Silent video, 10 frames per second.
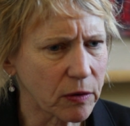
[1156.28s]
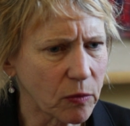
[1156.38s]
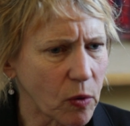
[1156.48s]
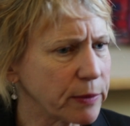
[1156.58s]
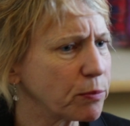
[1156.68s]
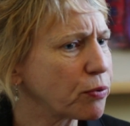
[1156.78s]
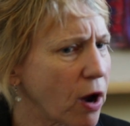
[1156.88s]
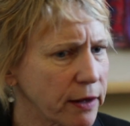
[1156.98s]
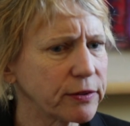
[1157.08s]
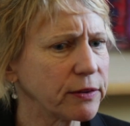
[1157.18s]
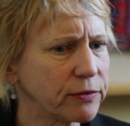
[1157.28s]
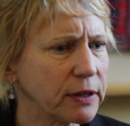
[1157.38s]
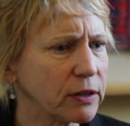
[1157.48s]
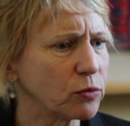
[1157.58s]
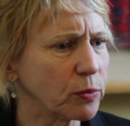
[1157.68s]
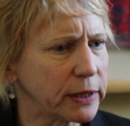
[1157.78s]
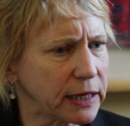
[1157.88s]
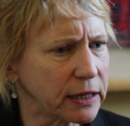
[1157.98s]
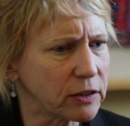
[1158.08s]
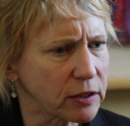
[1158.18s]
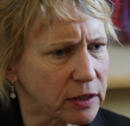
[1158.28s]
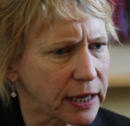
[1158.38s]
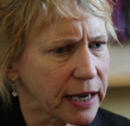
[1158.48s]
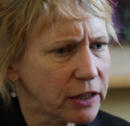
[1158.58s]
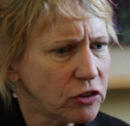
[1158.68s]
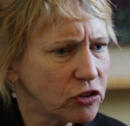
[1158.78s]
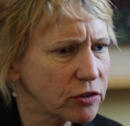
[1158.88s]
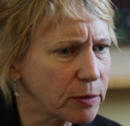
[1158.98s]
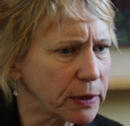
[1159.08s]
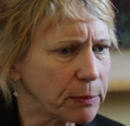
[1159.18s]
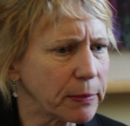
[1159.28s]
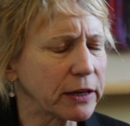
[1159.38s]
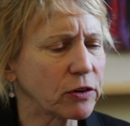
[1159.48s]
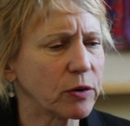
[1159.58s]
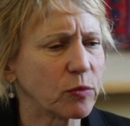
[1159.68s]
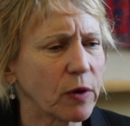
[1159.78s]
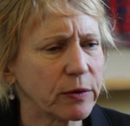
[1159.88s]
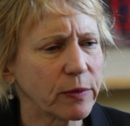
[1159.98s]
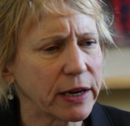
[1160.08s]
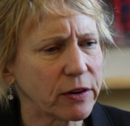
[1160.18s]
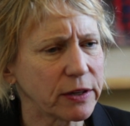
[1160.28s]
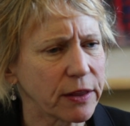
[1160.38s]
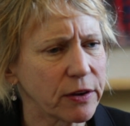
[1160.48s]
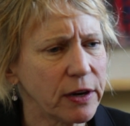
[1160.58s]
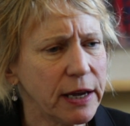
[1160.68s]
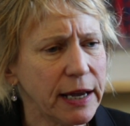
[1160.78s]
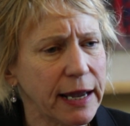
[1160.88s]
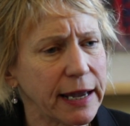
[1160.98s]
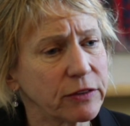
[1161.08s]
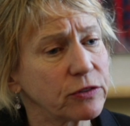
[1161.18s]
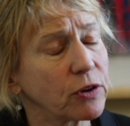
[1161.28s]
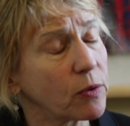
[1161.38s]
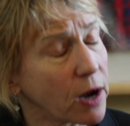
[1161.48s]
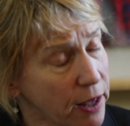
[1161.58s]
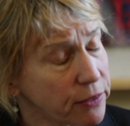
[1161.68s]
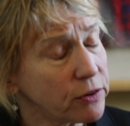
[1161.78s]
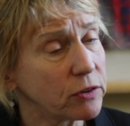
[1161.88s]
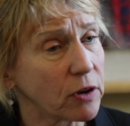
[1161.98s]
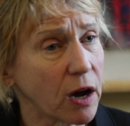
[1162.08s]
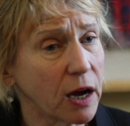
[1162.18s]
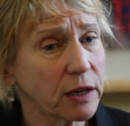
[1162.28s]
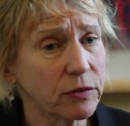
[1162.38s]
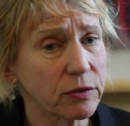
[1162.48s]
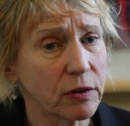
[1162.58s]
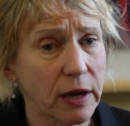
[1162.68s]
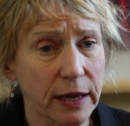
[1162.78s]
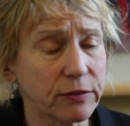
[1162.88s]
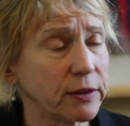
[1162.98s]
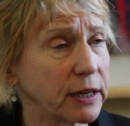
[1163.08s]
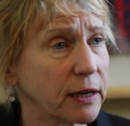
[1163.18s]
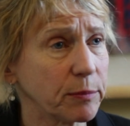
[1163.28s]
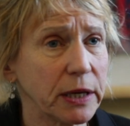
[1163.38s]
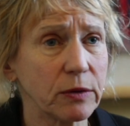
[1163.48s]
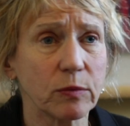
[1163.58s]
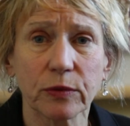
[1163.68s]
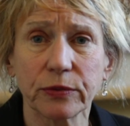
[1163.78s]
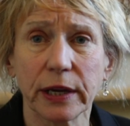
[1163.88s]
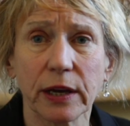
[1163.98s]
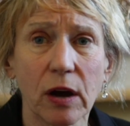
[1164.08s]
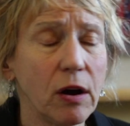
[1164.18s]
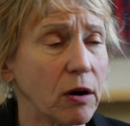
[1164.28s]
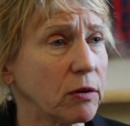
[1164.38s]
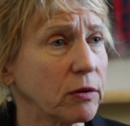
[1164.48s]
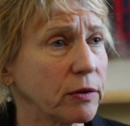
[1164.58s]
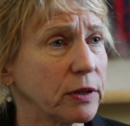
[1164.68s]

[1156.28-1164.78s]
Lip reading: what processes we need to nudge to be better in one way or another. And so other docs, as they come in, will say, oh,